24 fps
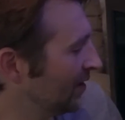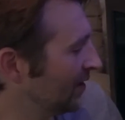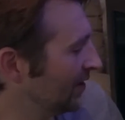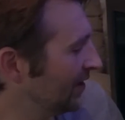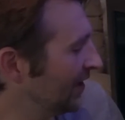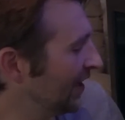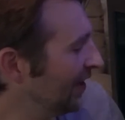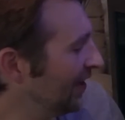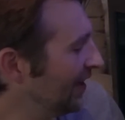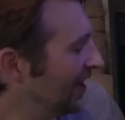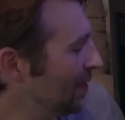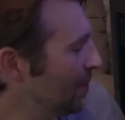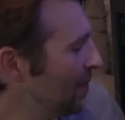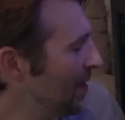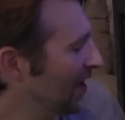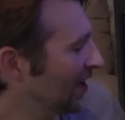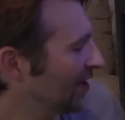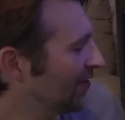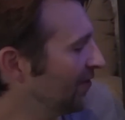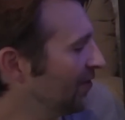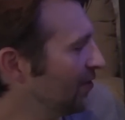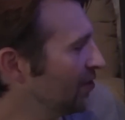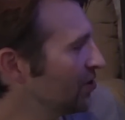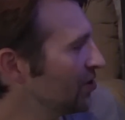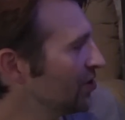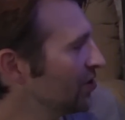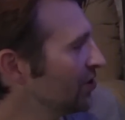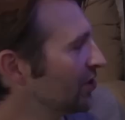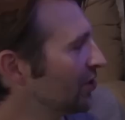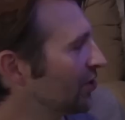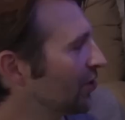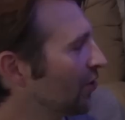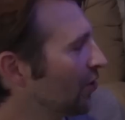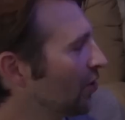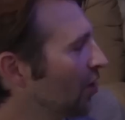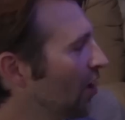tell Apex Fusion to
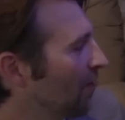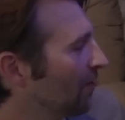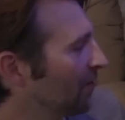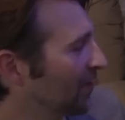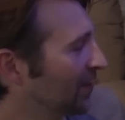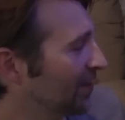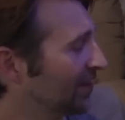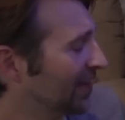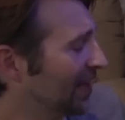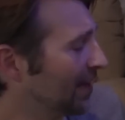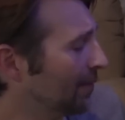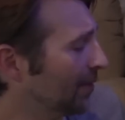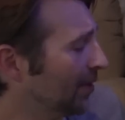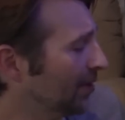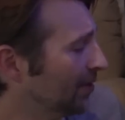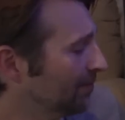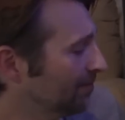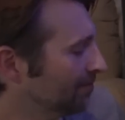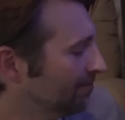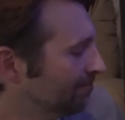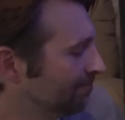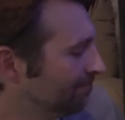turn off the skimmer.